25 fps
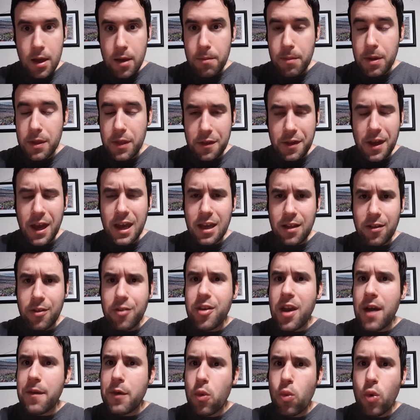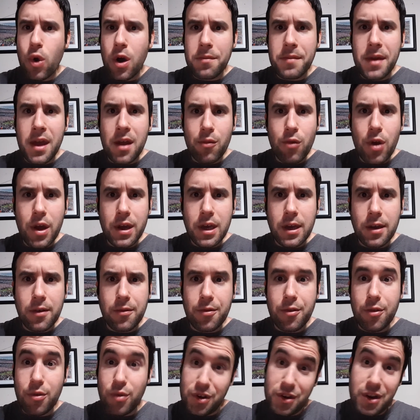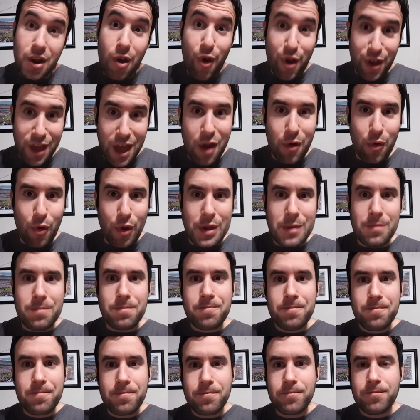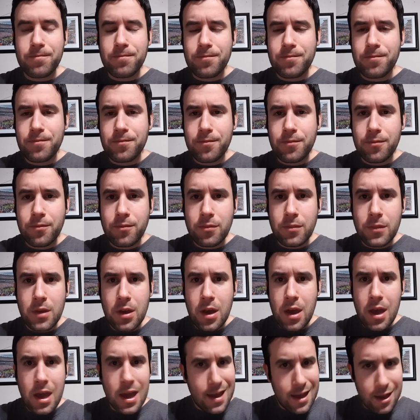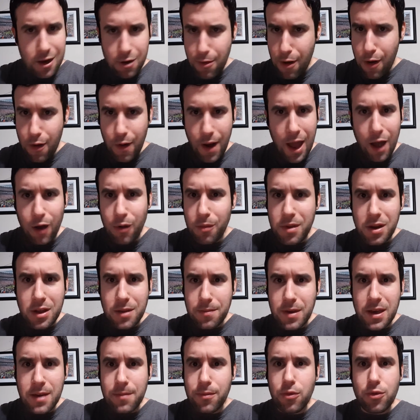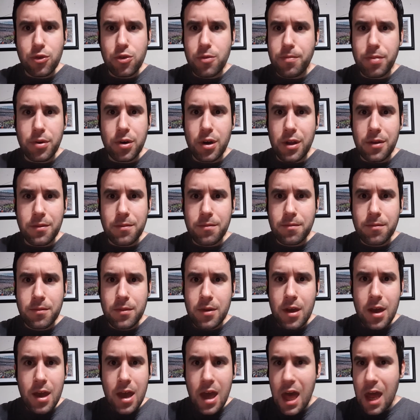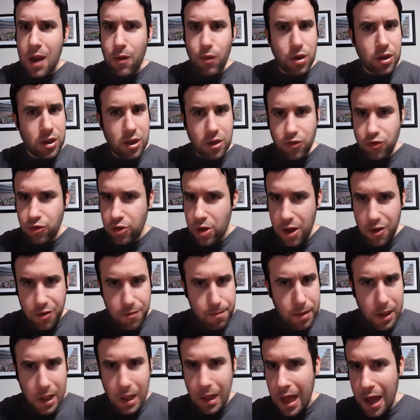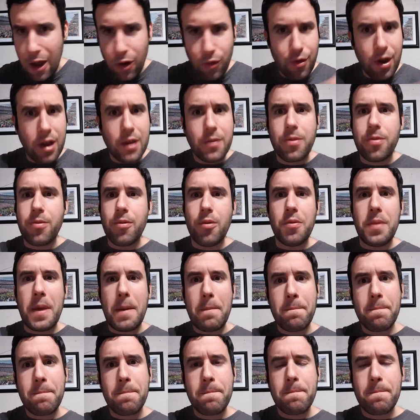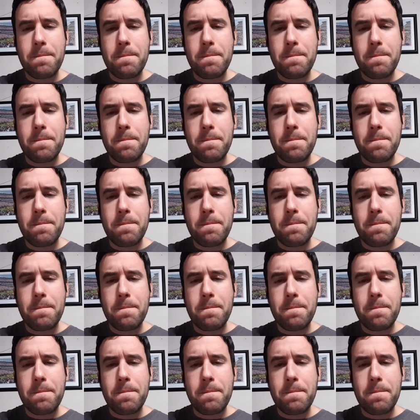But the Titans have a one-man wrecking crew in Derrick Henry. And no matter how many people you put, Henry can just plow right through them.